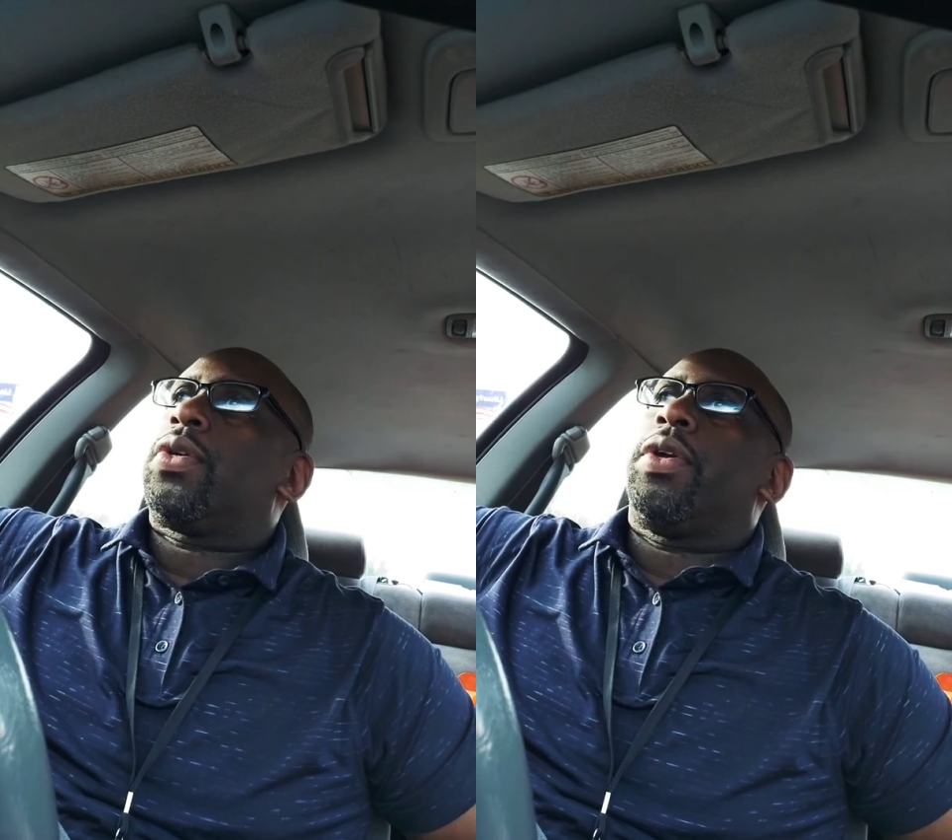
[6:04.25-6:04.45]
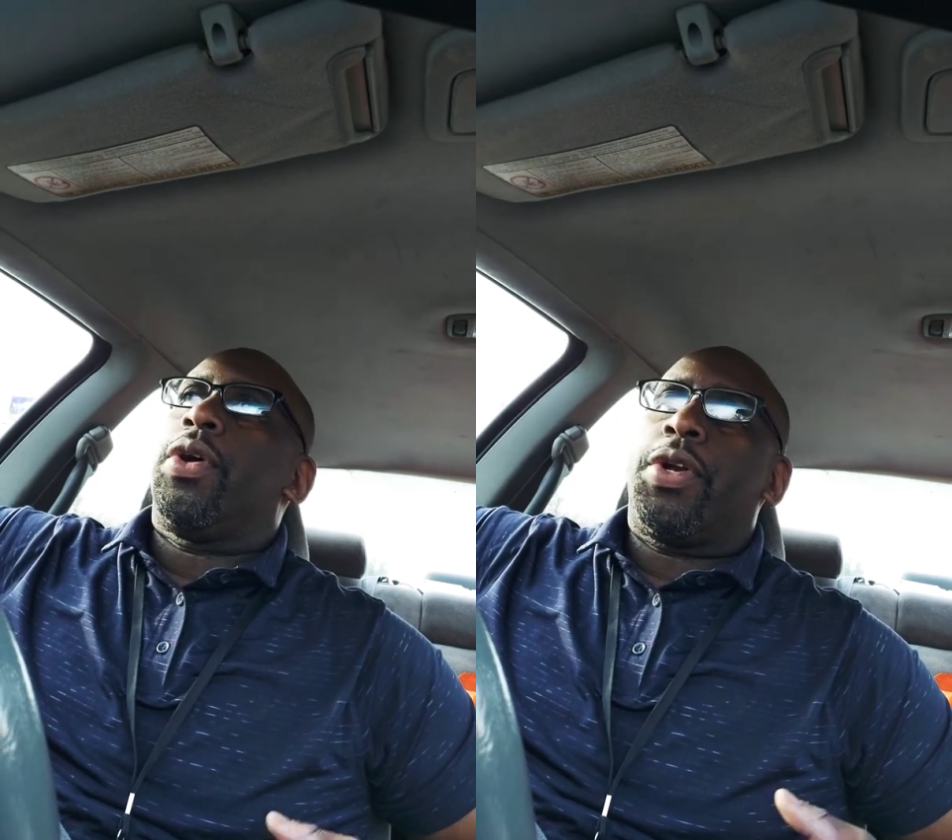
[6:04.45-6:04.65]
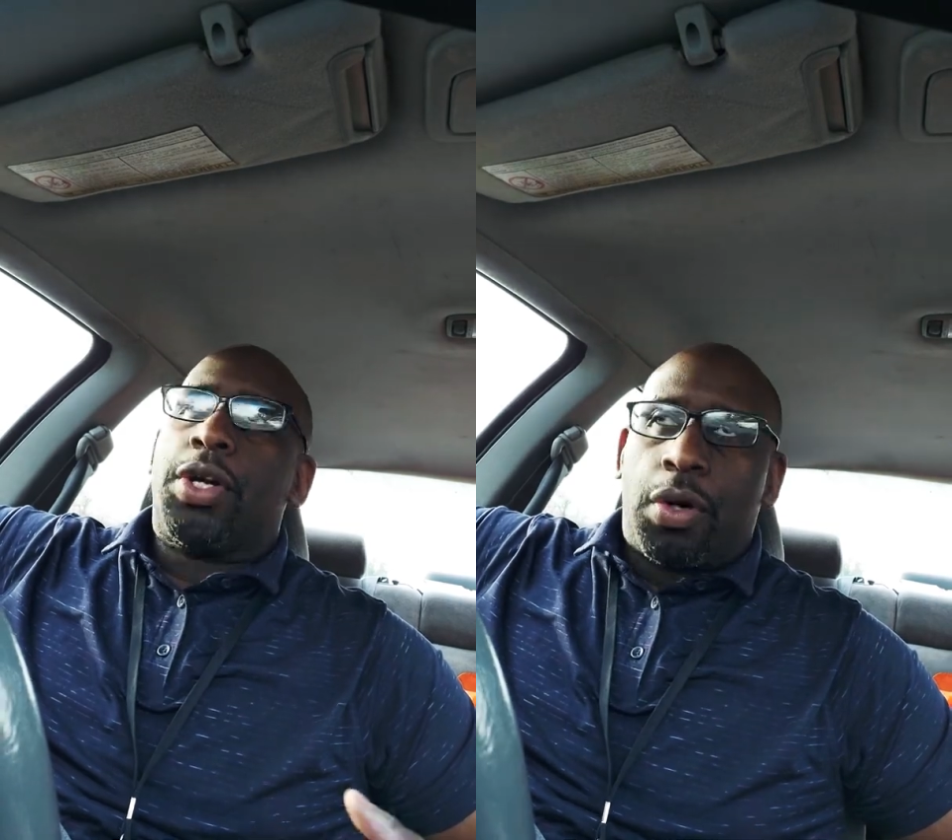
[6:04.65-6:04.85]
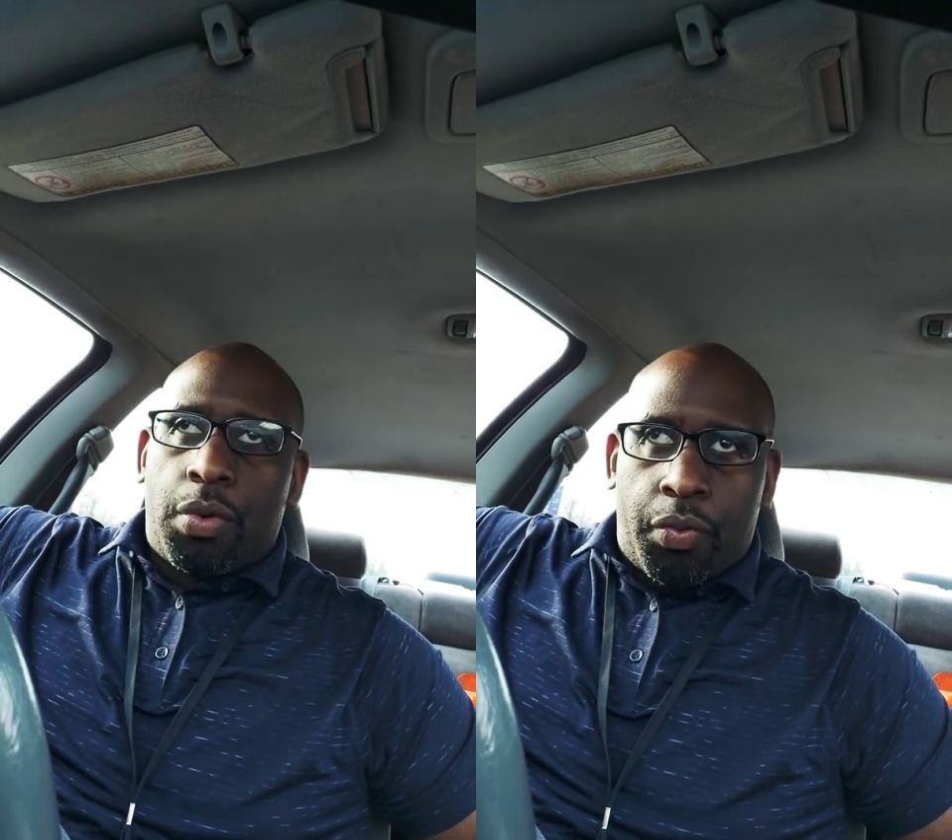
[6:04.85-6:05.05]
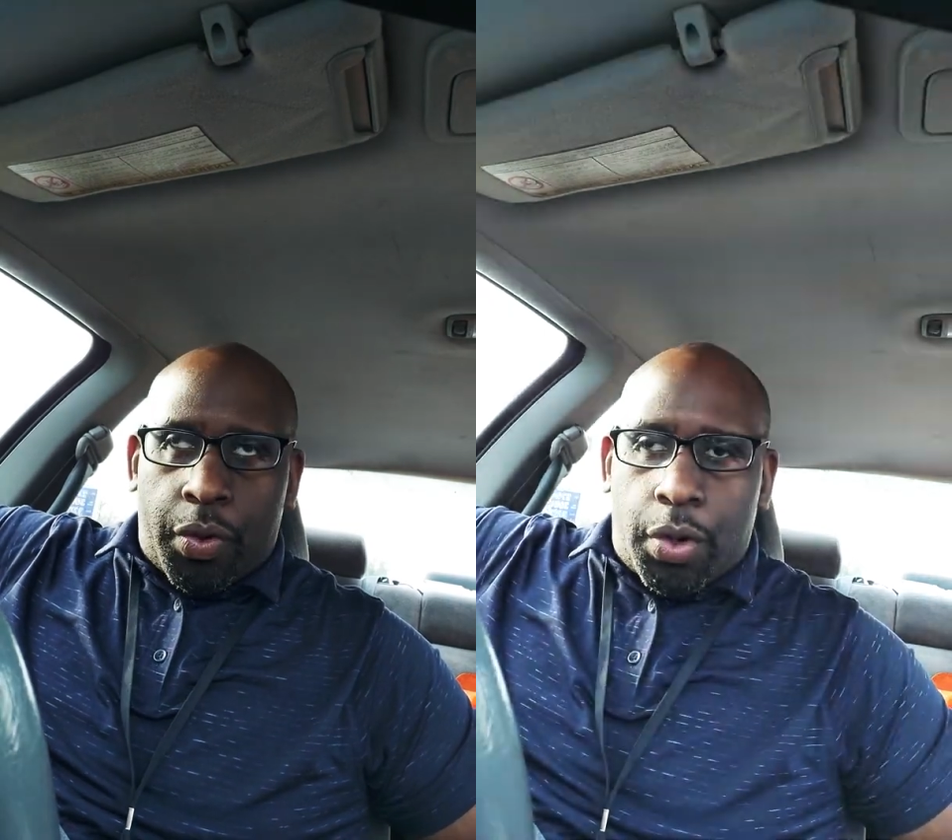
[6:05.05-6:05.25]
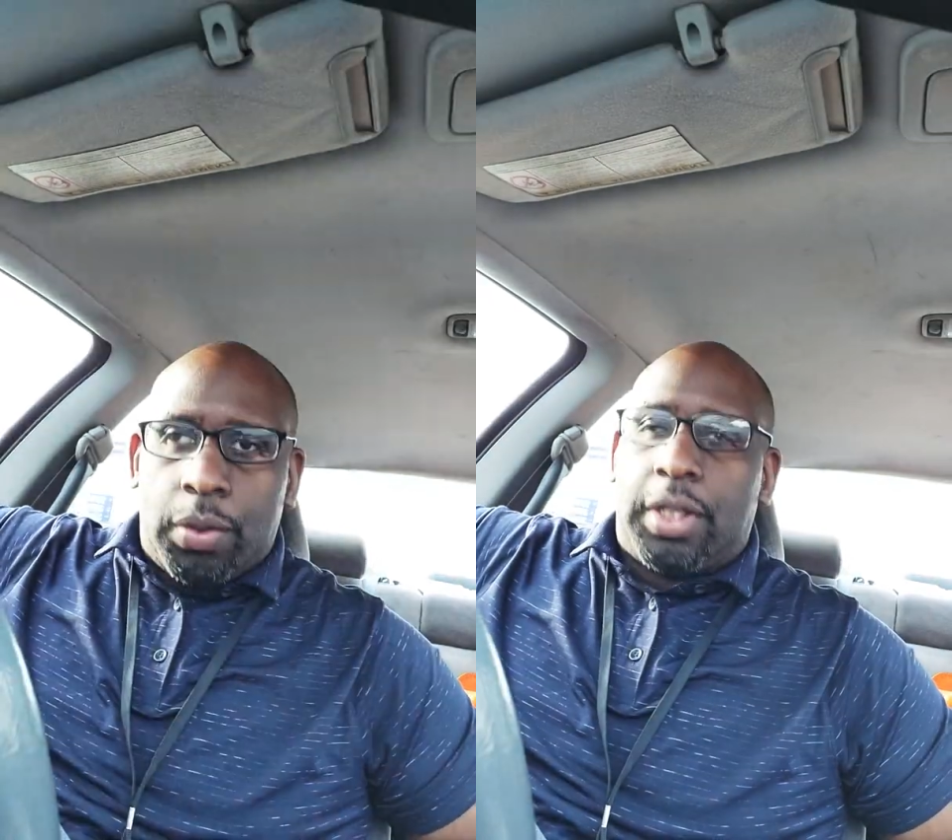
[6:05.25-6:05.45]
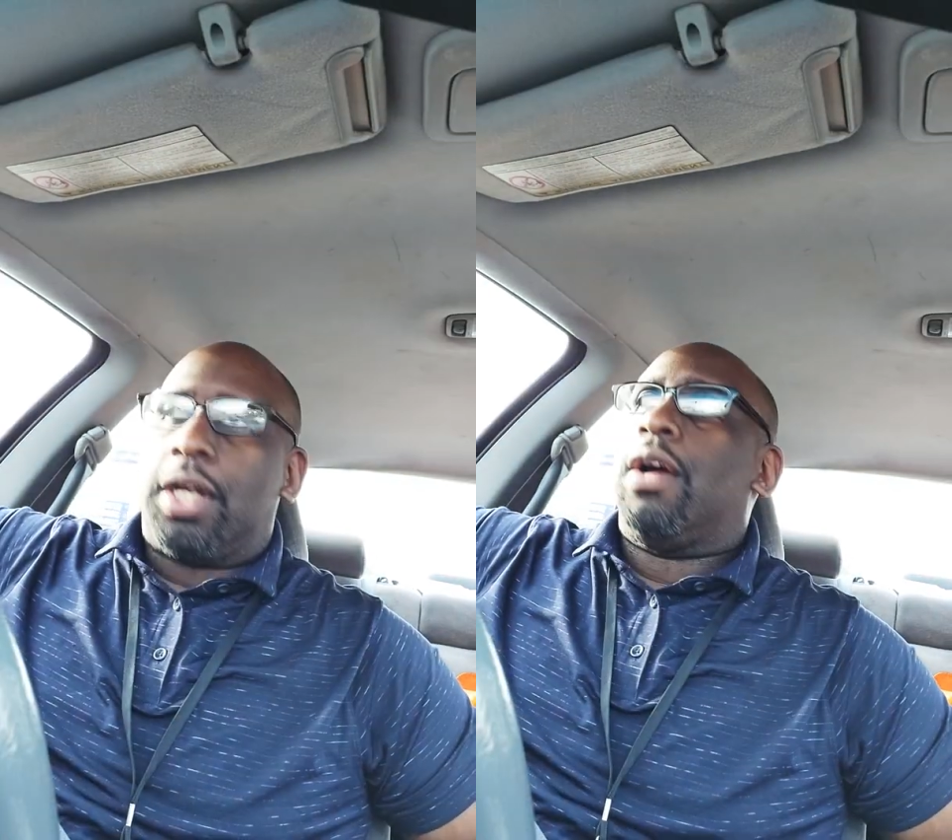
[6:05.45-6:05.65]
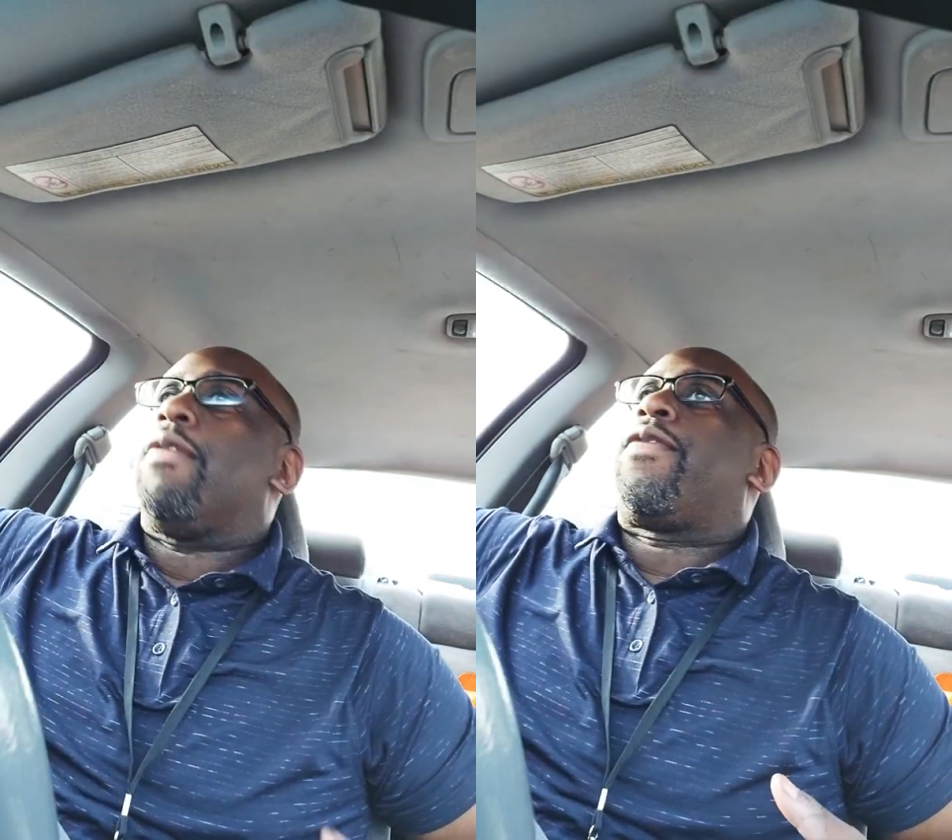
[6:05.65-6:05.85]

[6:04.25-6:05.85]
Toyota Corolla,